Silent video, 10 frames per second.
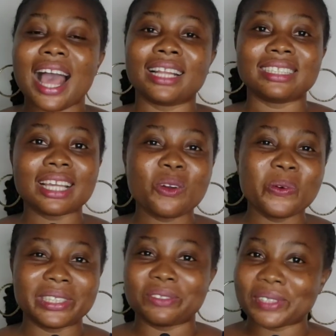And the
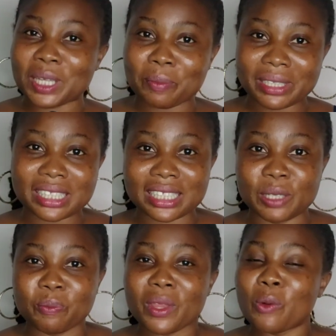second one is vitamin
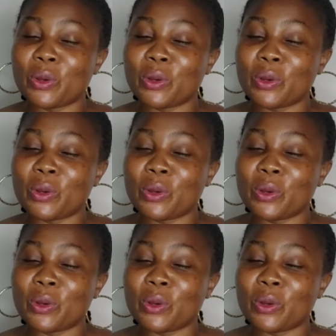C.